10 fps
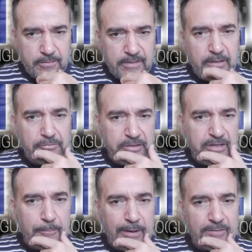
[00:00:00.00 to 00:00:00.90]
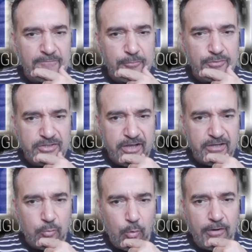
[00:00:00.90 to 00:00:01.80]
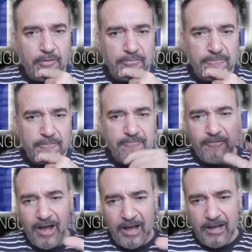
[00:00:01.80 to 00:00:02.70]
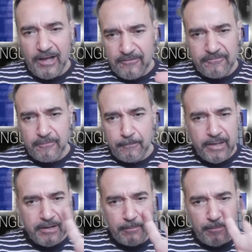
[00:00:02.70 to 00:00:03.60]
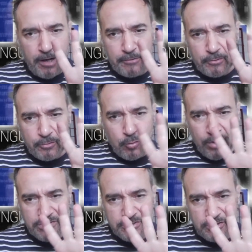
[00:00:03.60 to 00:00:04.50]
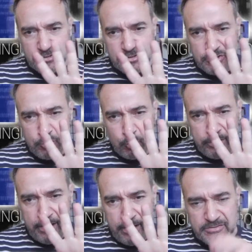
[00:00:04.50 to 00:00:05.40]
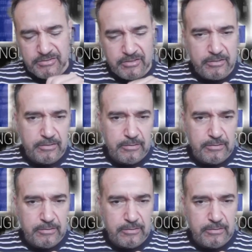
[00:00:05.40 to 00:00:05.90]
Now, think about it for a second. What are the 5 meta model questions you want to ask?